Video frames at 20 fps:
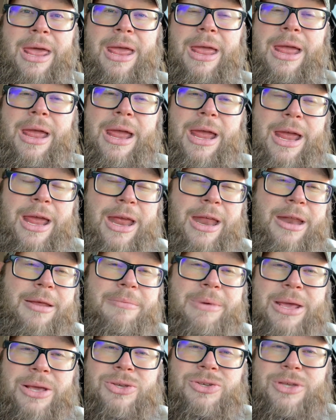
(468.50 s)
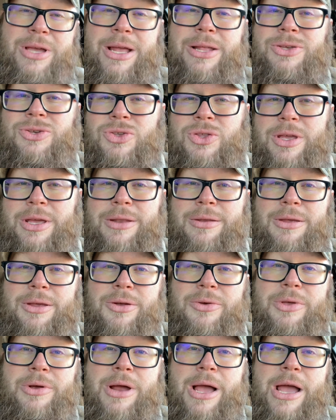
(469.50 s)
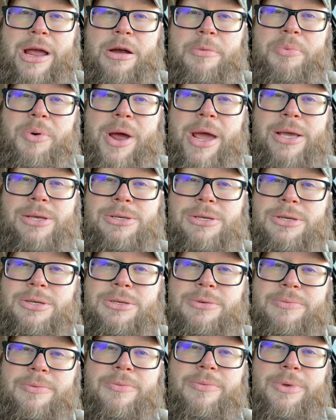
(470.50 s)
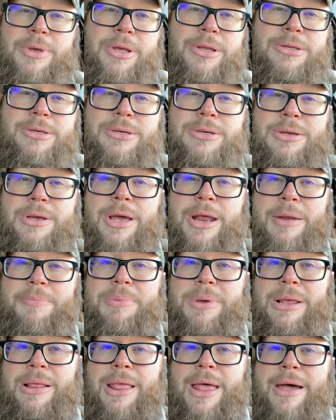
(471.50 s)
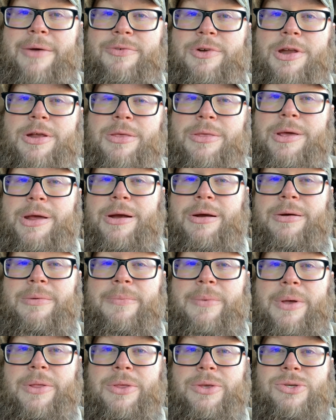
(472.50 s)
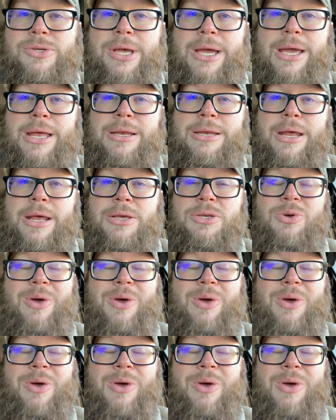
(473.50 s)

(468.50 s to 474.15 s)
and it makes sense that, you know, their higher prices, it's going to be left there on the second day.